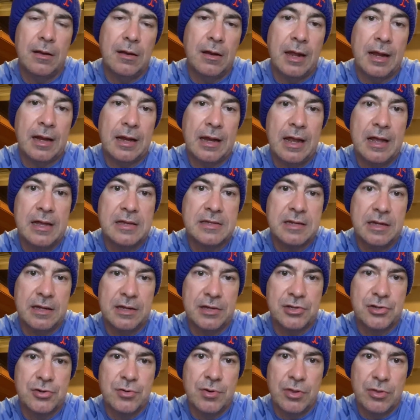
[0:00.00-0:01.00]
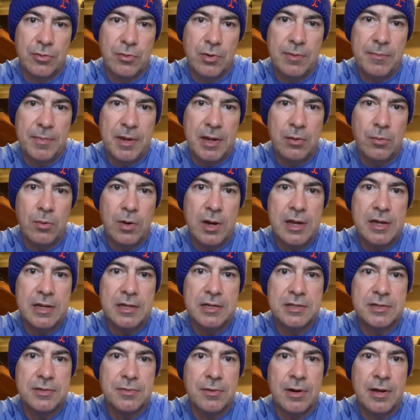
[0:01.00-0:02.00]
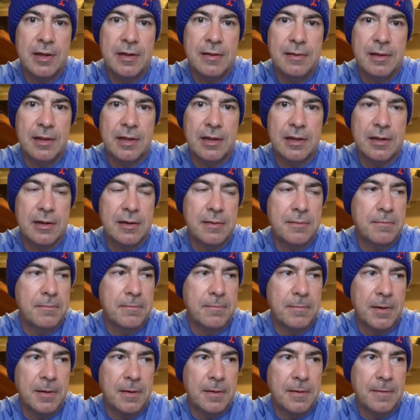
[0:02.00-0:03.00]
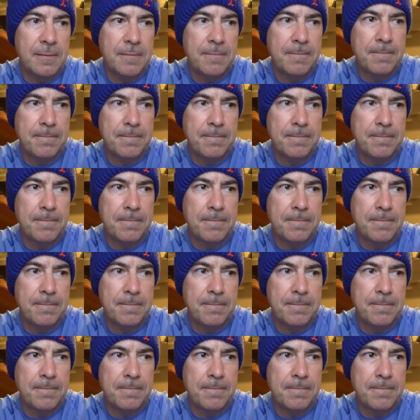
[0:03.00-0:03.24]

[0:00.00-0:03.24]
like last lecture in three main ways, right? They can, uh,